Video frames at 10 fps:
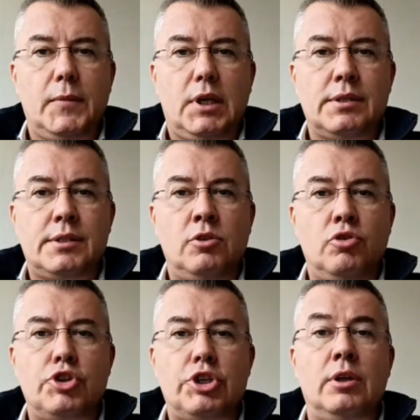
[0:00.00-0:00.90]

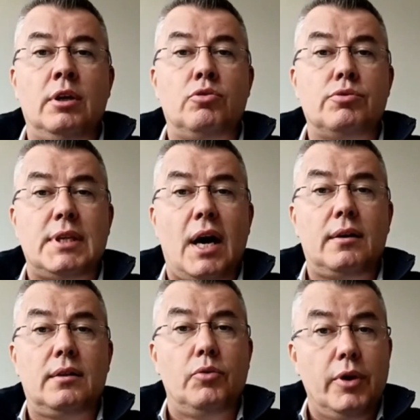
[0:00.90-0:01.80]
constitution and to
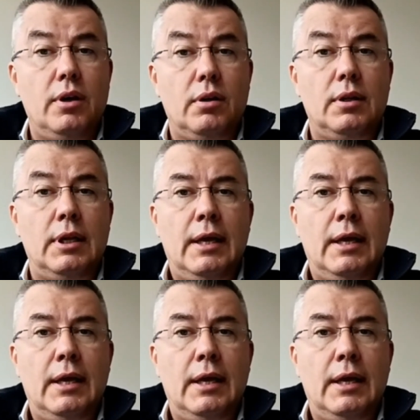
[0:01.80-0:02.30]
start real